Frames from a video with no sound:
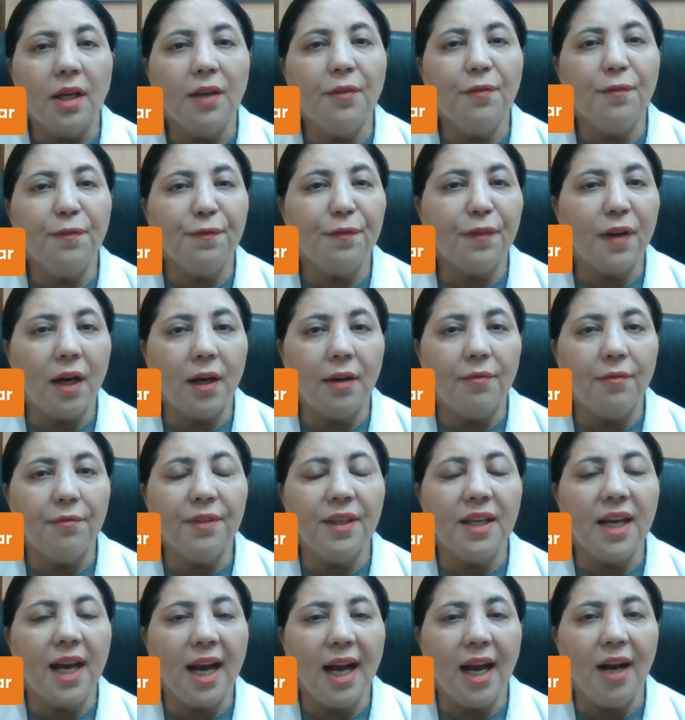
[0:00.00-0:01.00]
if
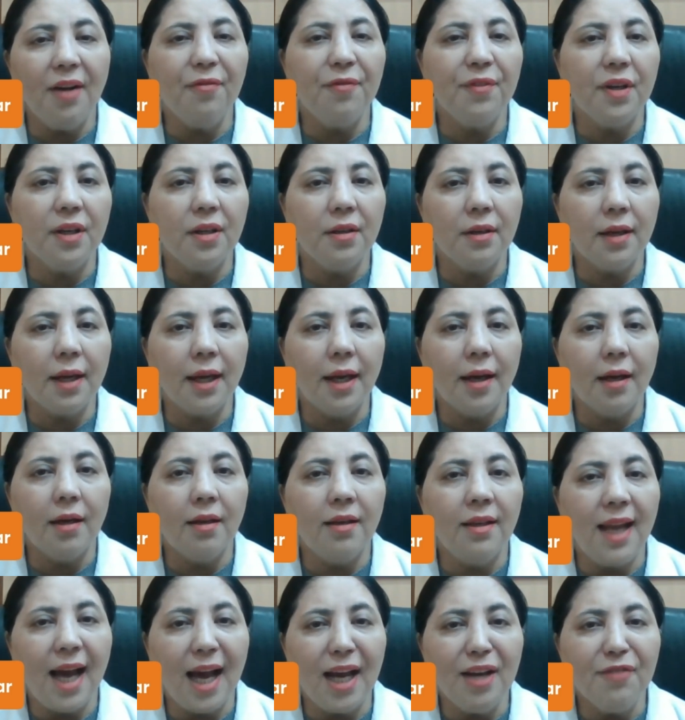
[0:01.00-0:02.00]
we have
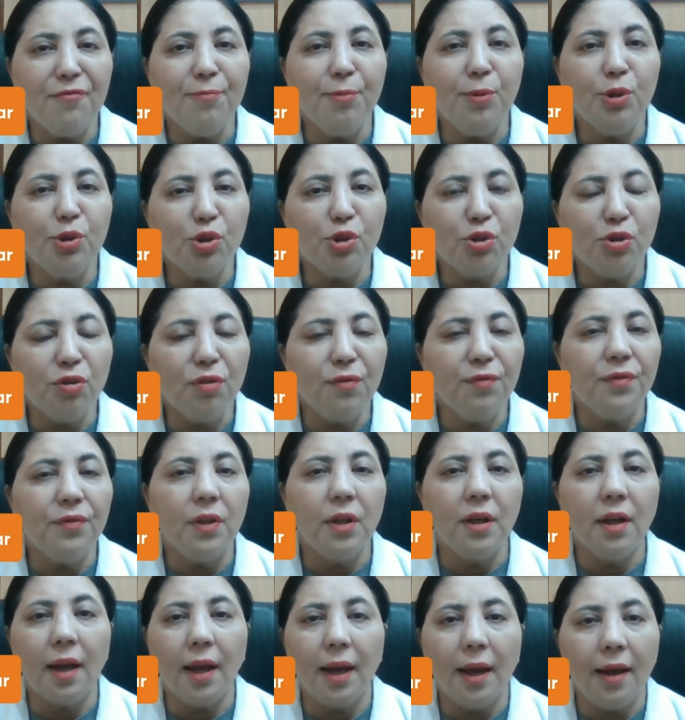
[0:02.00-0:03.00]
a live portion of
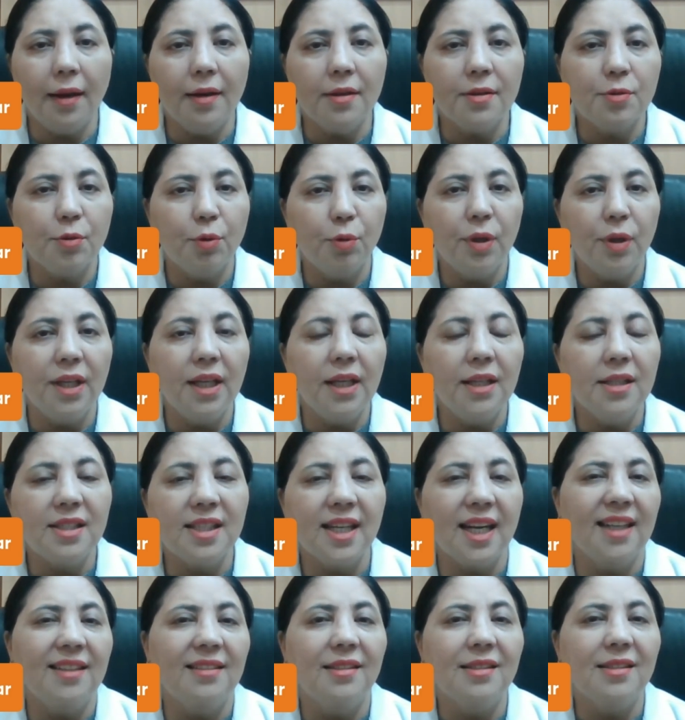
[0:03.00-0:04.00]
the hair is only
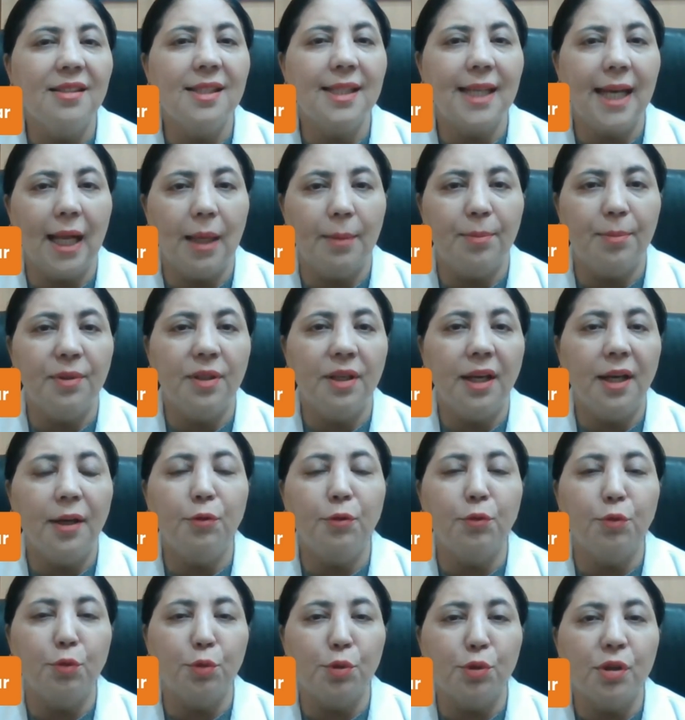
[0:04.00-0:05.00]
inside the scalp, the
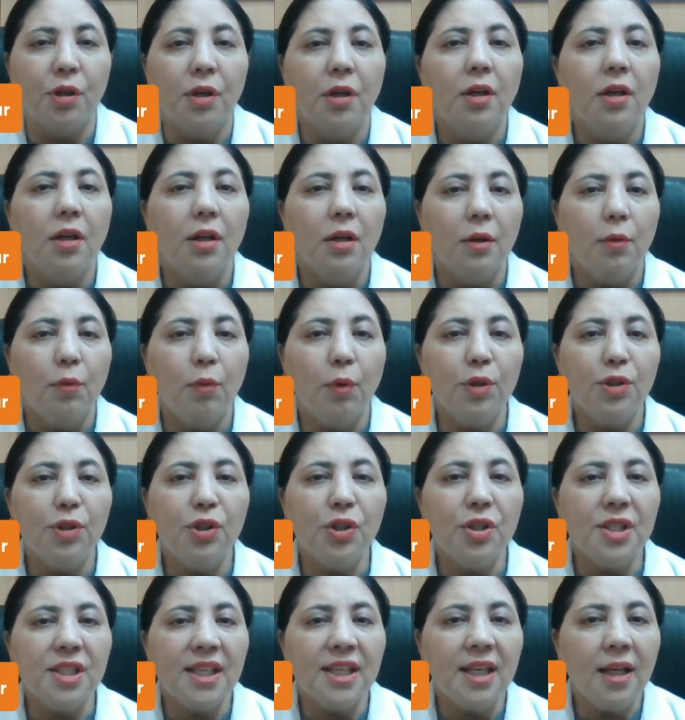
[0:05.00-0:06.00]
hair root, what
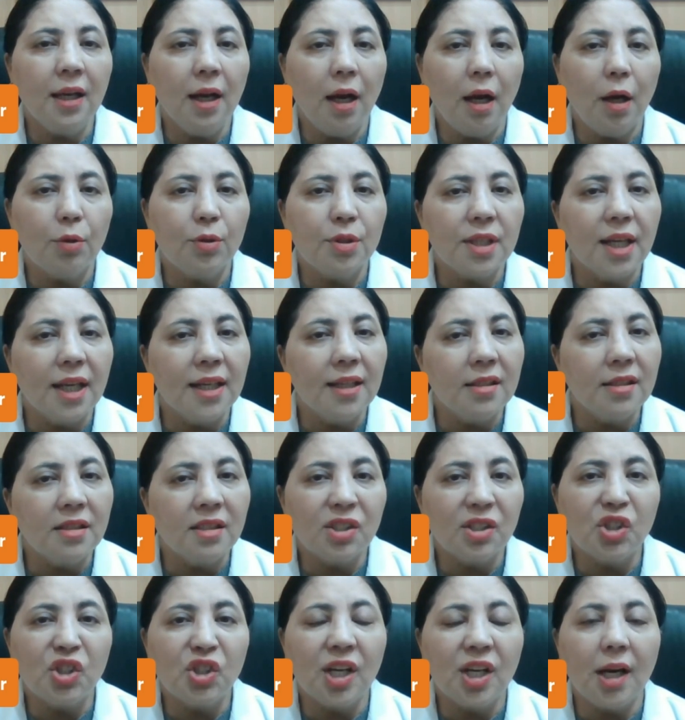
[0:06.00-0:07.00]
you're seeing outside is
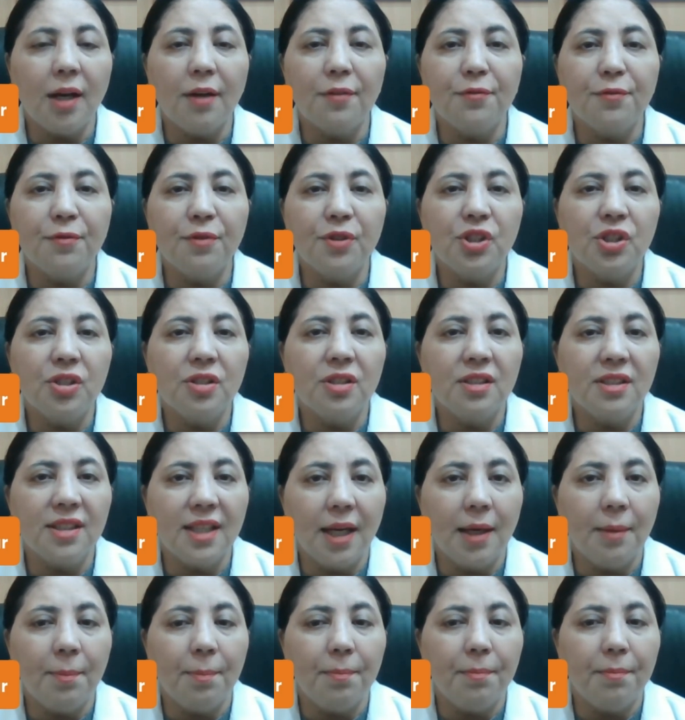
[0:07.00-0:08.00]
a shaft, which is the
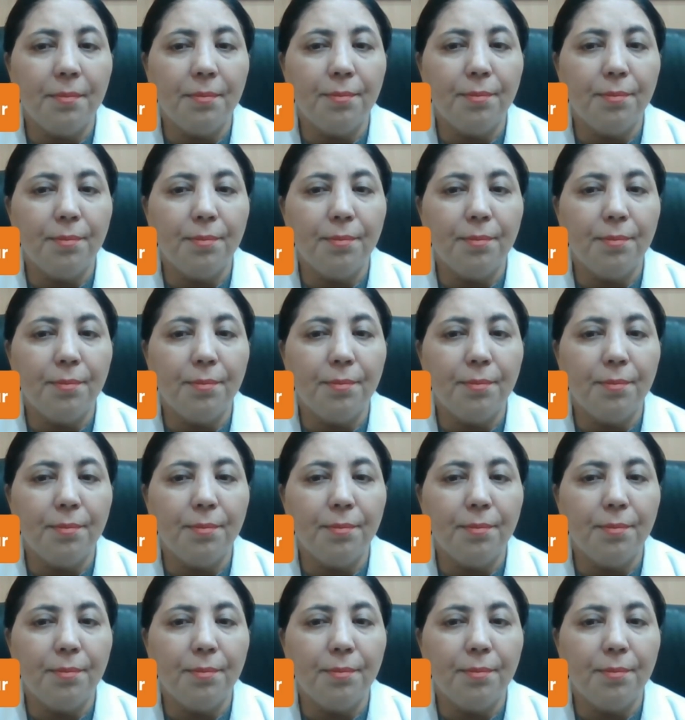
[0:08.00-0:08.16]
dead